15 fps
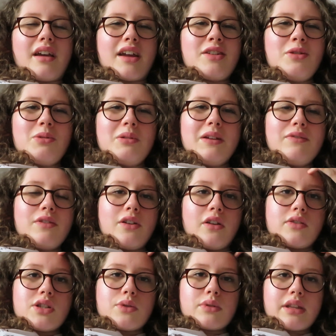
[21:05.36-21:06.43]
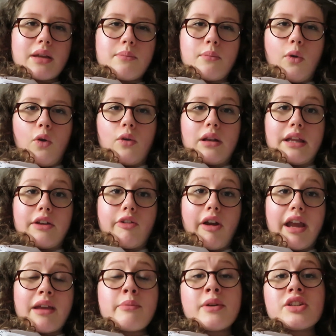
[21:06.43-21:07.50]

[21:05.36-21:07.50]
I don't even know if she was like morally grey,